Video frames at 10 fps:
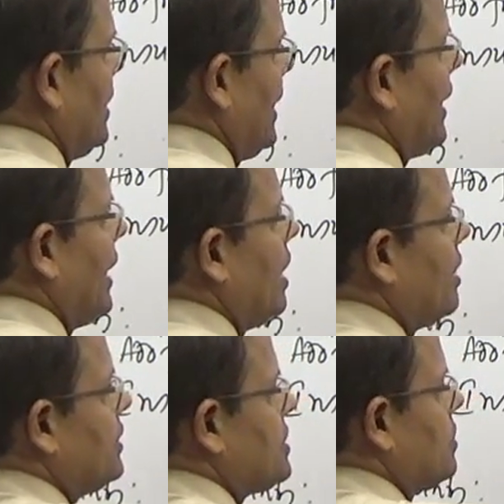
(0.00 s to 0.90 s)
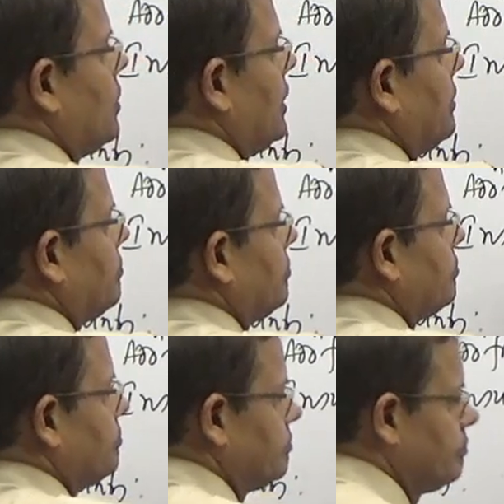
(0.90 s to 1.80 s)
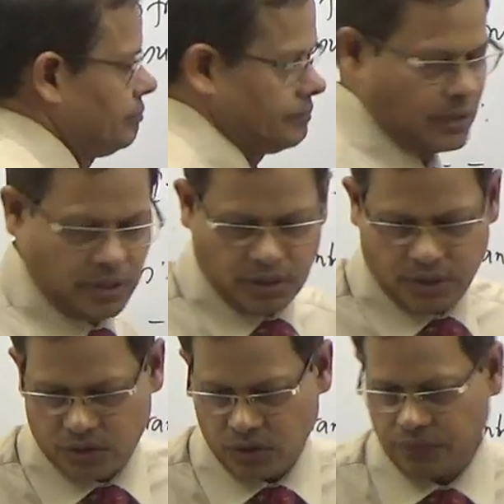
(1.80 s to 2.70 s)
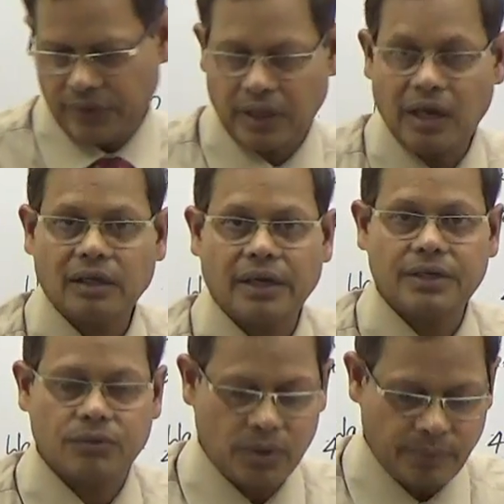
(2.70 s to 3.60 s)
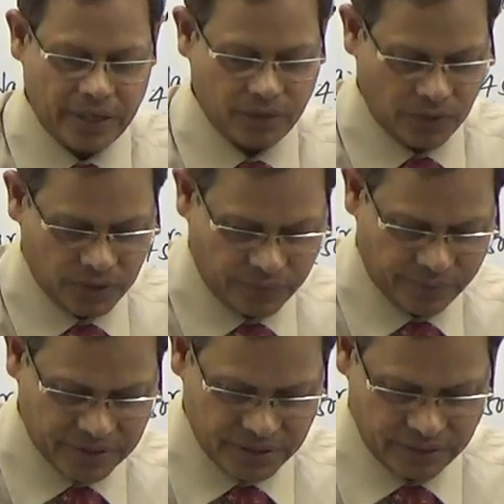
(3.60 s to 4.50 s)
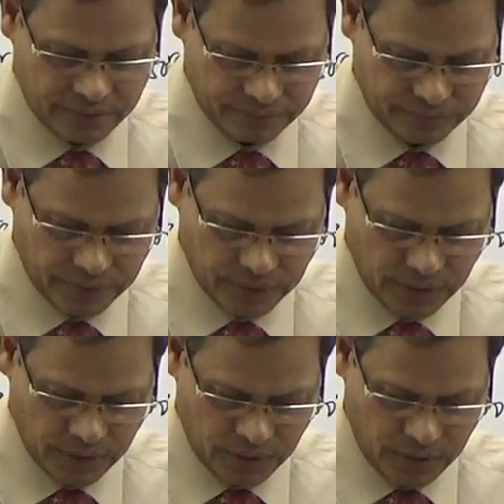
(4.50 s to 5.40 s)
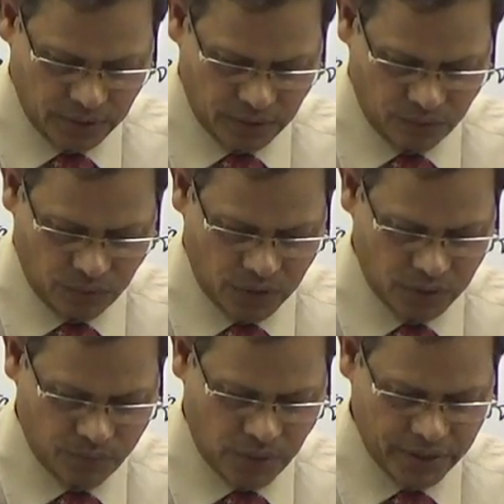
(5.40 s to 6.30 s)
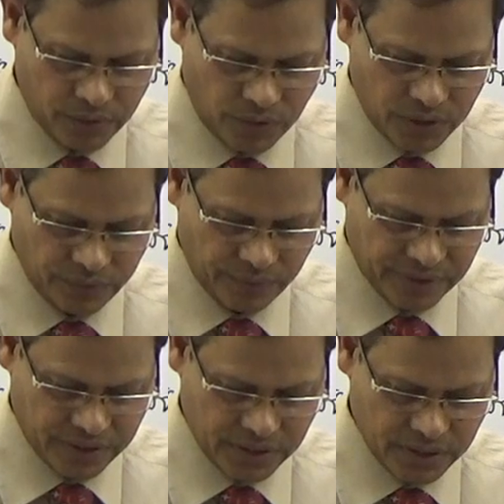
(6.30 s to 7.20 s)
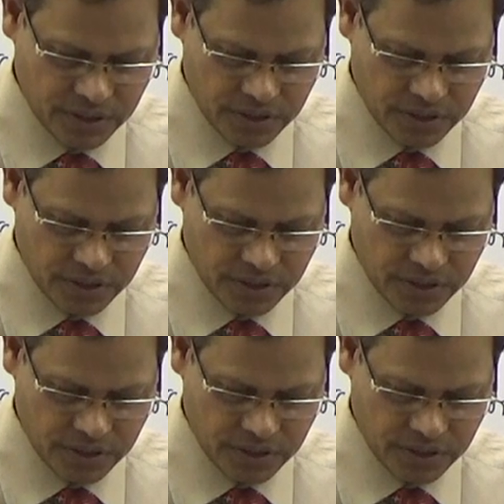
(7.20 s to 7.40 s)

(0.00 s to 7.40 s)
again on this only. So if I calculate 1.15%, 1.15%